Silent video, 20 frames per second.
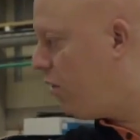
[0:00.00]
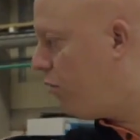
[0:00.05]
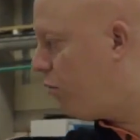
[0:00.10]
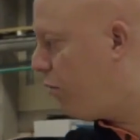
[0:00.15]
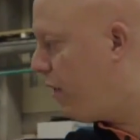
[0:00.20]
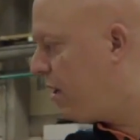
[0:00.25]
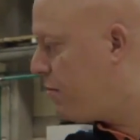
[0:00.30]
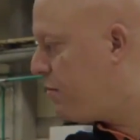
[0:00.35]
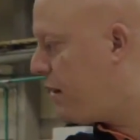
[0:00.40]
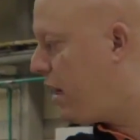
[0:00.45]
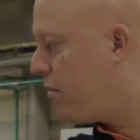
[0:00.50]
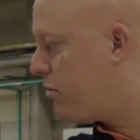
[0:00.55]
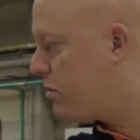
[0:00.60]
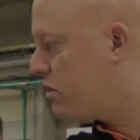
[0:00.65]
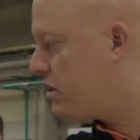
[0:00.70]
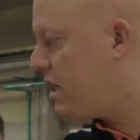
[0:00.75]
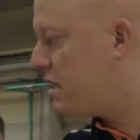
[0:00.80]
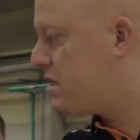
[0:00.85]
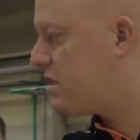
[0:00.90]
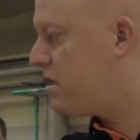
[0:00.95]
wing mount
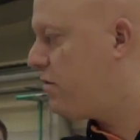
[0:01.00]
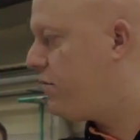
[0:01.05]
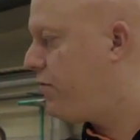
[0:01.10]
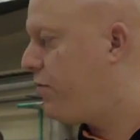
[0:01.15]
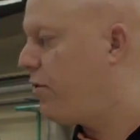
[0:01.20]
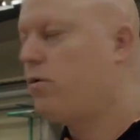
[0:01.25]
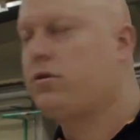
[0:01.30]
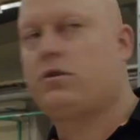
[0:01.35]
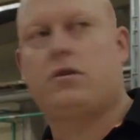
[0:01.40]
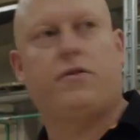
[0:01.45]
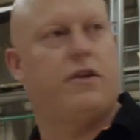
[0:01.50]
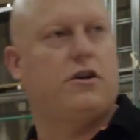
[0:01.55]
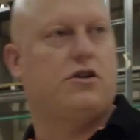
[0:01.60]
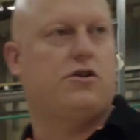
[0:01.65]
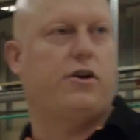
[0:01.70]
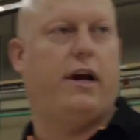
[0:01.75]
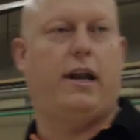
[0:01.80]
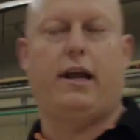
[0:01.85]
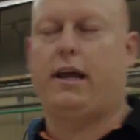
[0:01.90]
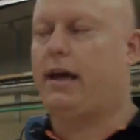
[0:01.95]
just in front of the
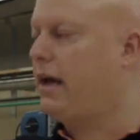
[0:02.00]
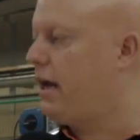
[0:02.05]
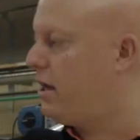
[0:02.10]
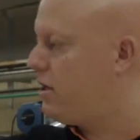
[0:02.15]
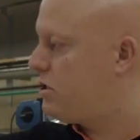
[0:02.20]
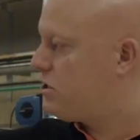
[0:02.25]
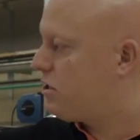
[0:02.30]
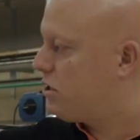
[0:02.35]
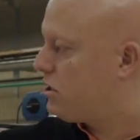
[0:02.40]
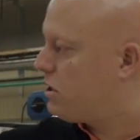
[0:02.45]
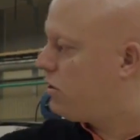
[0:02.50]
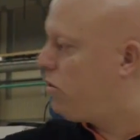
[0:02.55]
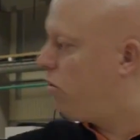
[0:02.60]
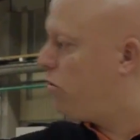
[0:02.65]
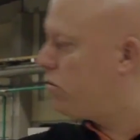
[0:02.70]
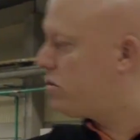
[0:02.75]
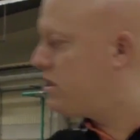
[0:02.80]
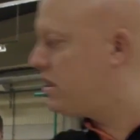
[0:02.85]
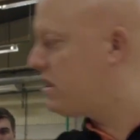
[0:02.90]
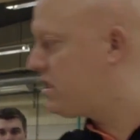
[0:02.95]
trailing edge,
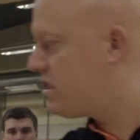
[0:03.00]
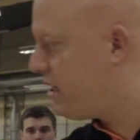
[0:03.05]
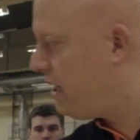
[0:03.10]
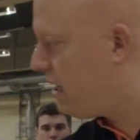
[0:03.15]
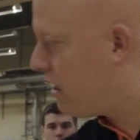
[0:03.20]
causing still